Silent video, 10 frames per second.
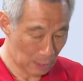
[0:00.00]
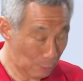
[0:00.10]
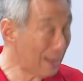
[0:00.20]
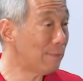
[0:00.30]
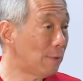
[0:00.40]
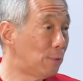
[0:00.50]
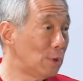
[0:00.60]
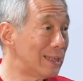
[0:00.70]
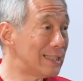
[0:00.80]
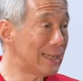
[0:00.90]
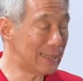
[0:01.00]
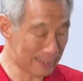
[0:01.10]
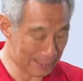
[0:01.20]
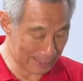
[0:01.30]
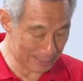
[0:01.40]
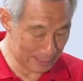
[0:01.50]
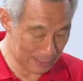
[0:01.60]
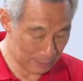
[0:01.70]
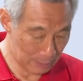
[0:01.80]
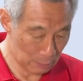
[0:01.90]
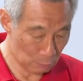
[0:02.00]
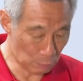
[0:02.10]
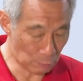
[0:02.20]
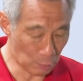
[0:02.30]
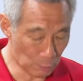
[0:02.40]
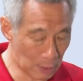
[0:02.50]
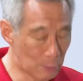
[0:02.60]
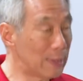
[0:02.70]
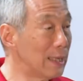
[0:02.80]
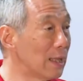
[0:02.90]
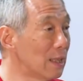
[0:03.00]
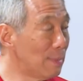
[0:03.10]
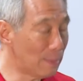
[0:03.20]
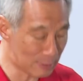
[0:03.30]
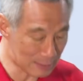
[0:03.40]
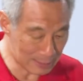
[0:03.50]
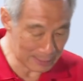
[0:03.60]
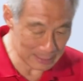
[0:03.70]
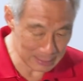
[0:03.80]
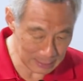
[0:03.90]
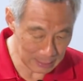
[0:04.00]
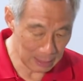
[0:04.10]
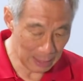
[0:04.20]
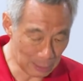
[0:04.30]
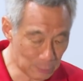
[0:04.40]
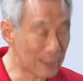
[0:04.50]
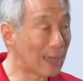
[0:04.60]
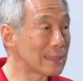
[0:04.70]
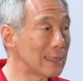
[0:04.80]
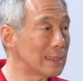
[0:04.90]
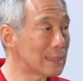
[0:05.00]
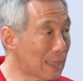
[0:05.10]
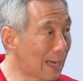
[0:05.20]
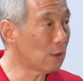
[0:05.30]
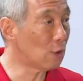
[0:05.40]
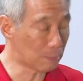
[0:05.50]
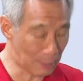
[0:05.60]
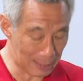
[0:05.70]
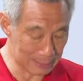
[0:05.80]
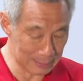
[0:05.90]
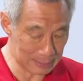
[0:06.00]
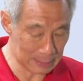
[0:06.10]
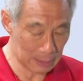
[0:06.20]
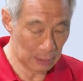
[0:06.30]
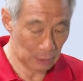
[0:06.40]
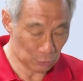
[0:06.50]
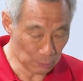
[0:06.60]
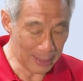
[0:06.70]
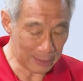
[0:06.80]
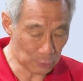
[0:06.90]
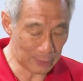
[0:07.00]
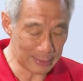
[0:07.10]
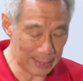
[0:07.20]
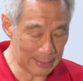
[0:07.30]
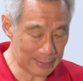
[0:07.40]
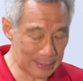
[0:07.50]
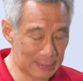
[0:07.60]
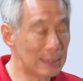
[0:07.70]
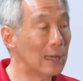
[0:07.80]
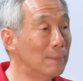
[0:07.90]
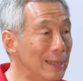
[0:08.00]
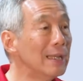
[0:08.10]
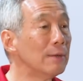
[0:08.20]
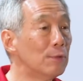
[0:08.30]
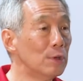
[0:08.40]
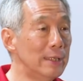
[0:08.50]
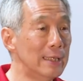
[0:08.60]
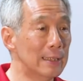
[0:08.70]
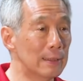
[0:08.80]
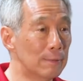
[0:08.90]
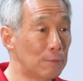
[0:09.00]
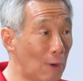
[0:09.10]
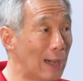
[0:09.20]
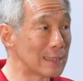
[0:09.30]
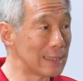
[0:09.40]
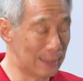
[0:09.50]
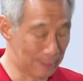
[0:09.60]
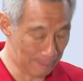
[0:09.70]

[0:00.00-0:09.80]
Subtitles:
We have a full agenda ahead. We will work with the other member states and with ASEAN's dialogue partners to make 2018 a meaningful year for ASEAN.